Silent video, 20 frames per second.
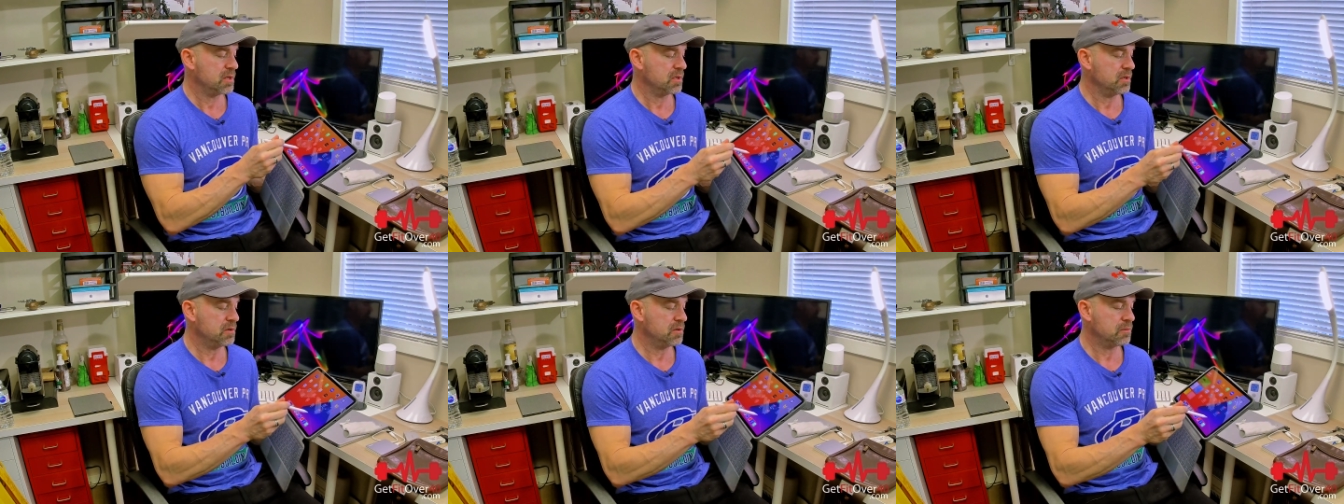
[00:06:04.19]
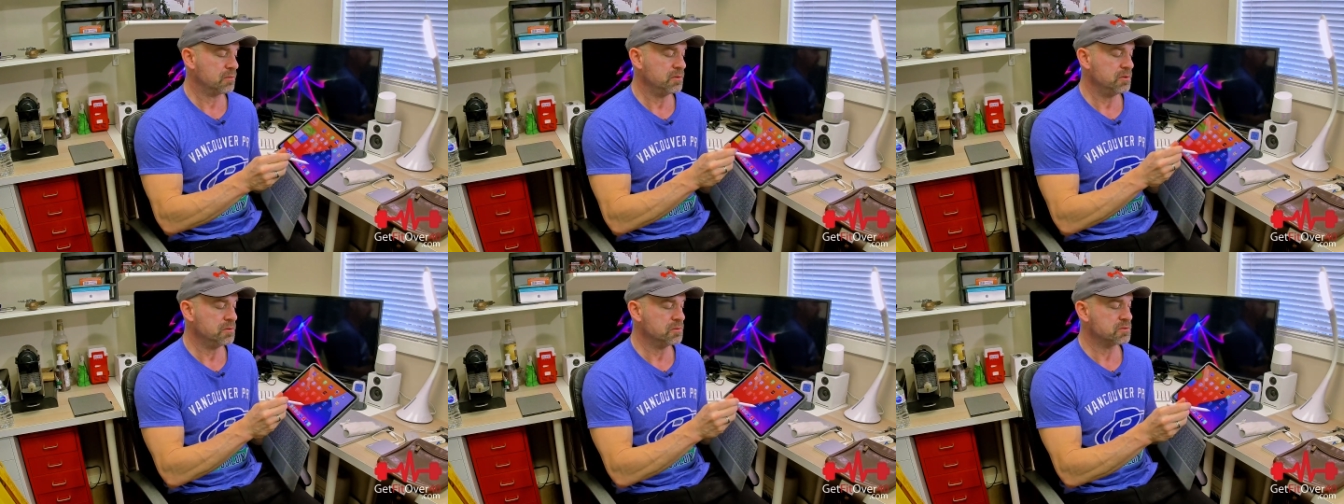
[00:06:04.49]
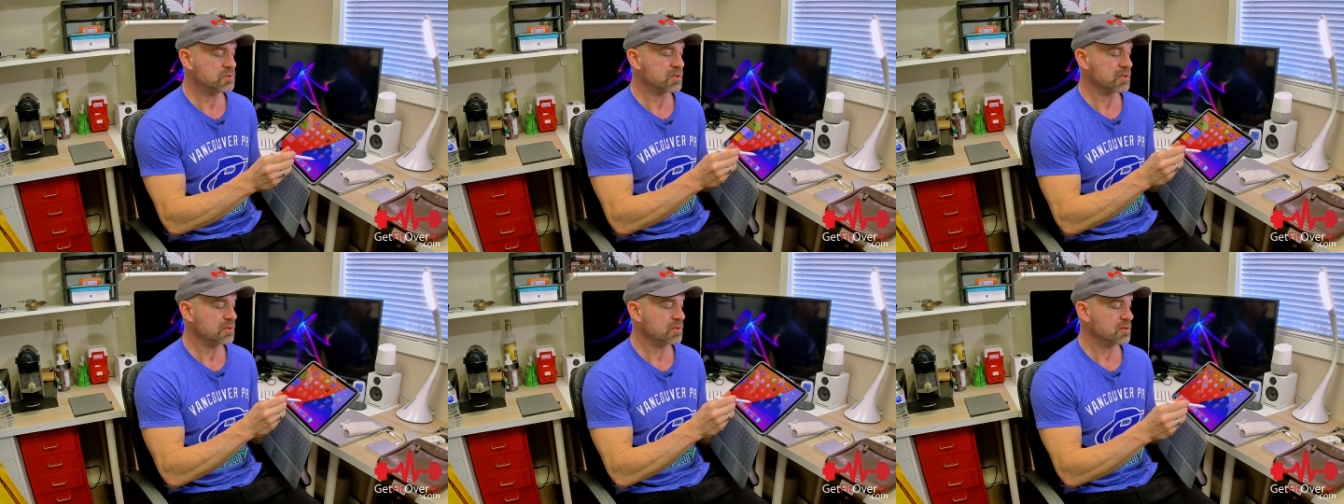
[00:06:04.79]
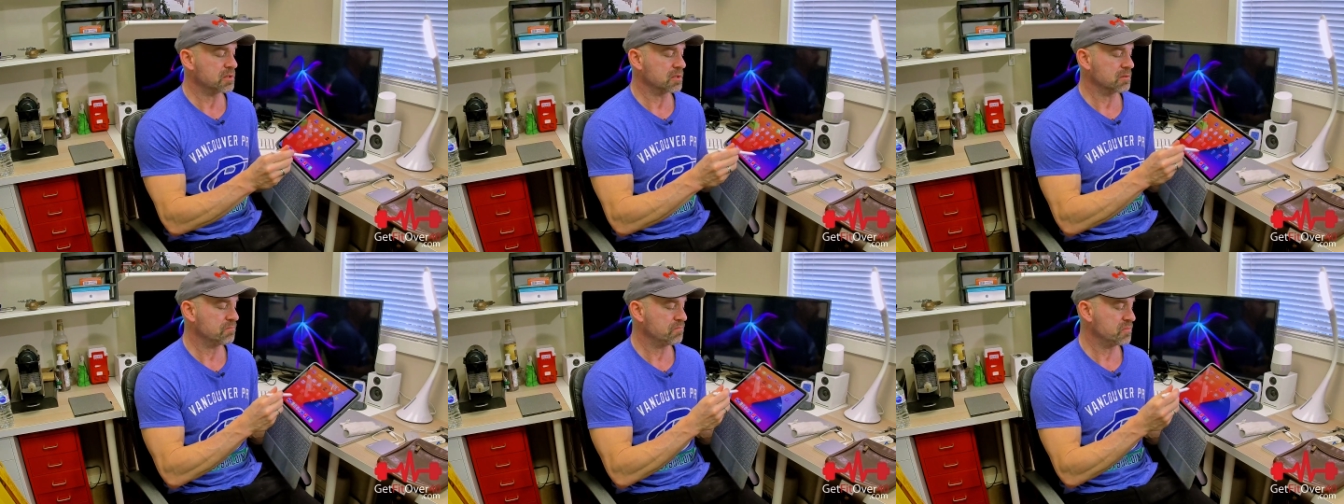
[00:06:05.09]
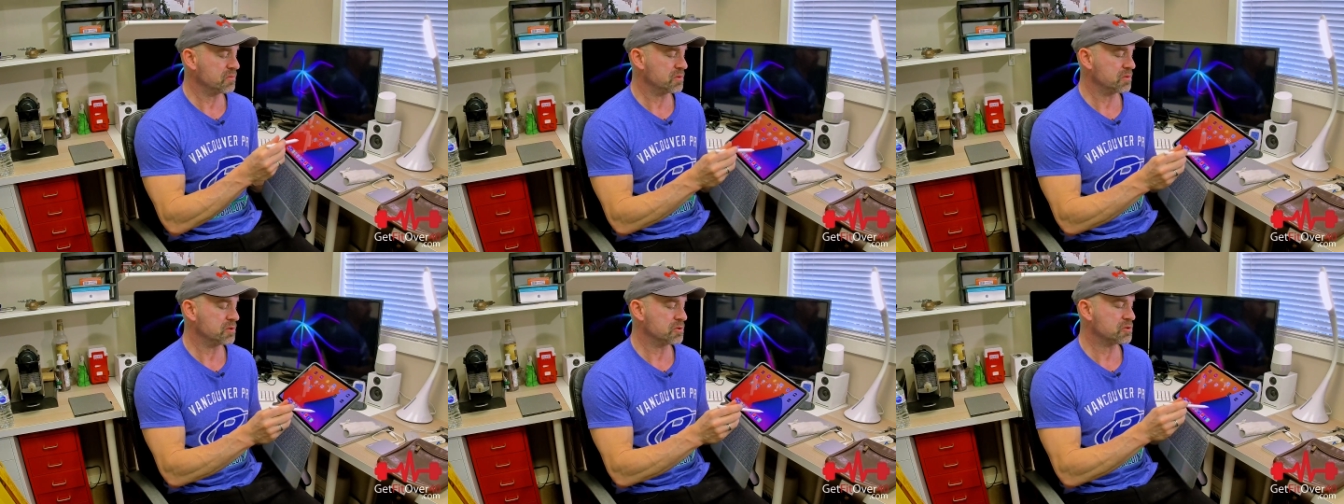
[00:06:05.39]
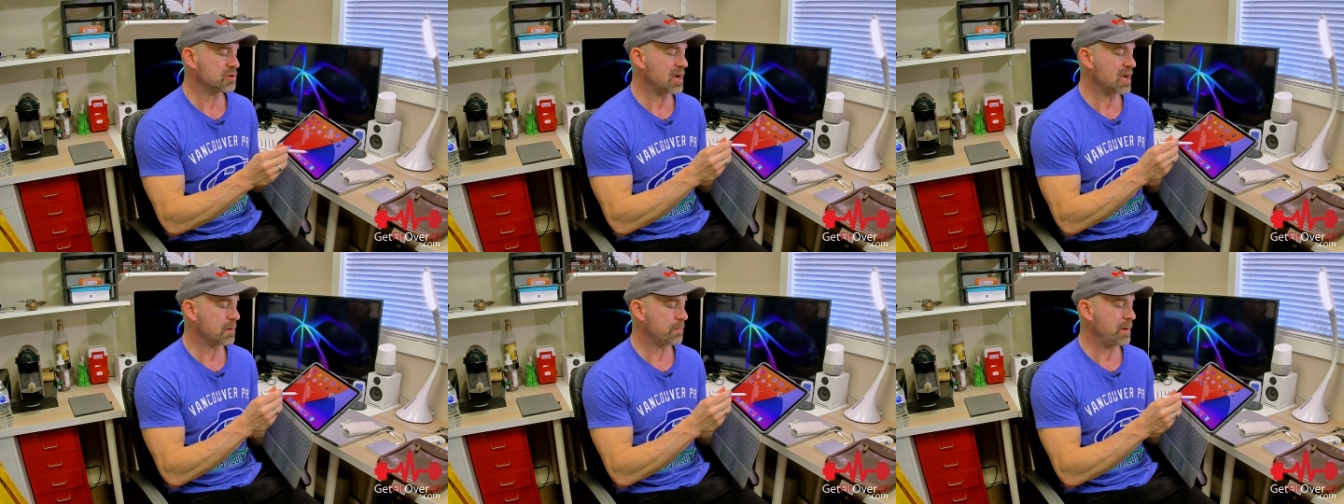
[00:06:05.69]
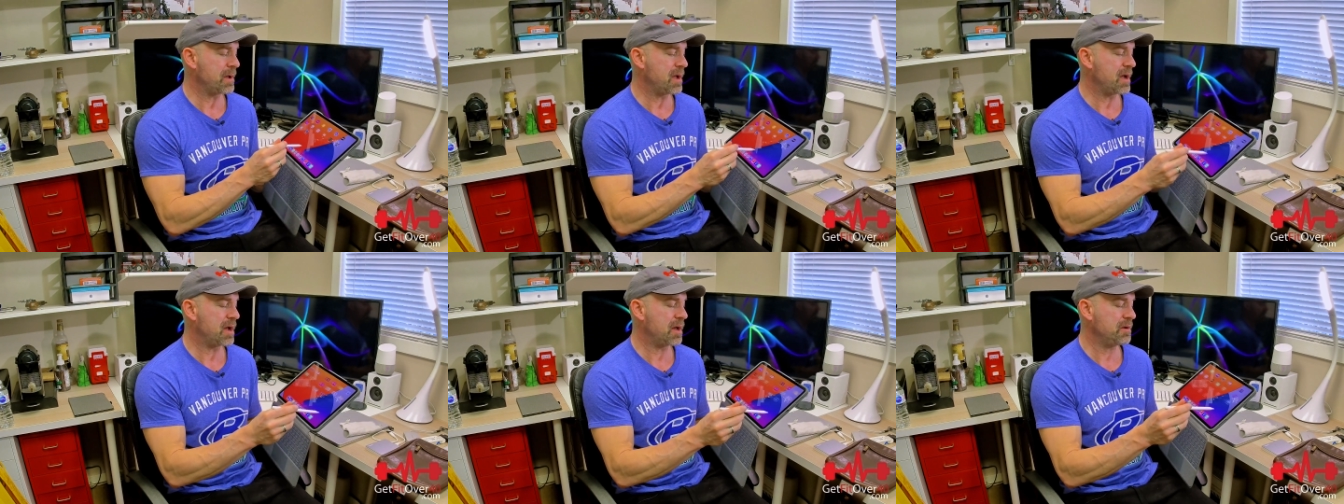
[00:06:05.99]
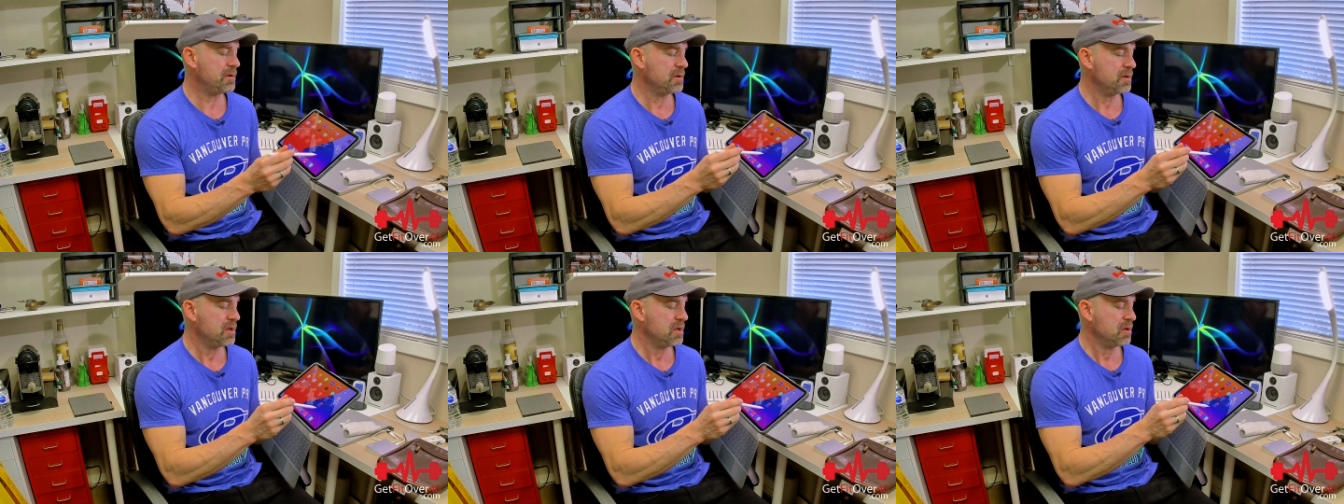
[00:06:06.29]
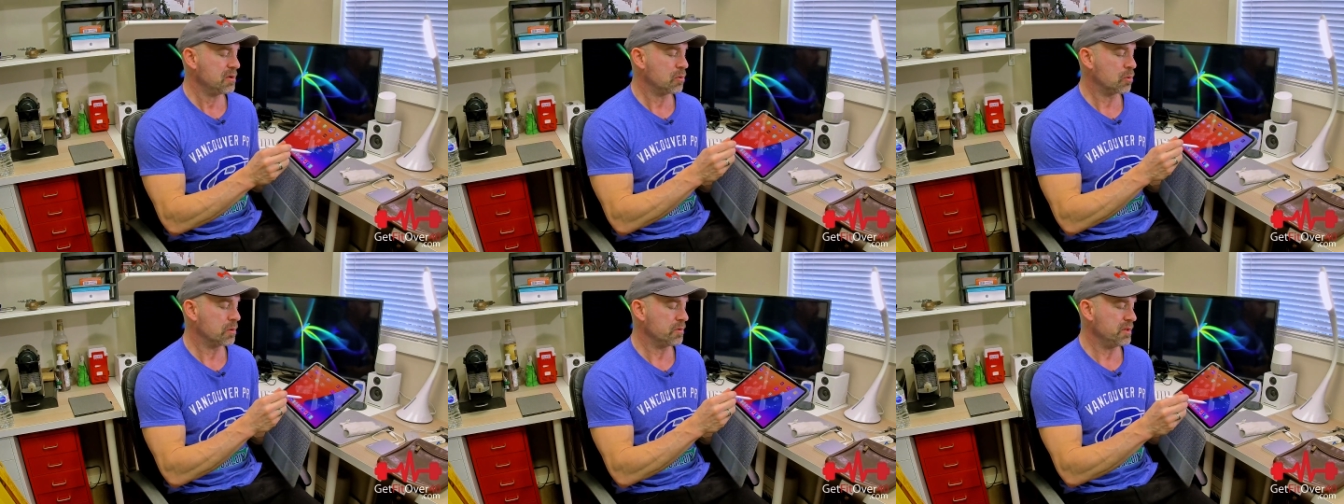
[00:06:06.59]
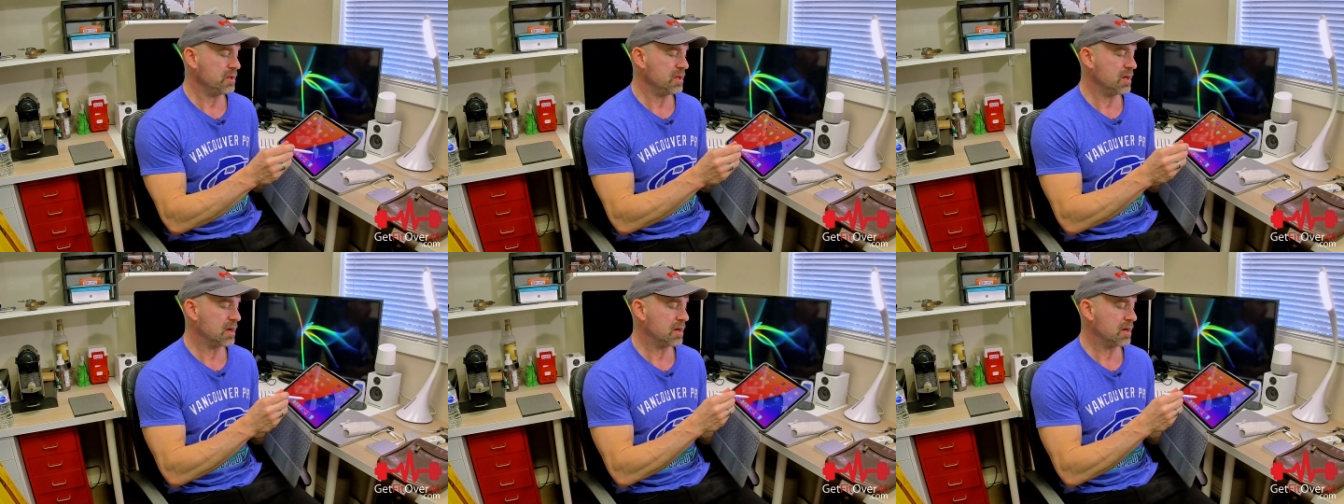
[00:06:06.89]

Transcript: you know, use the, the, the trackpad or the,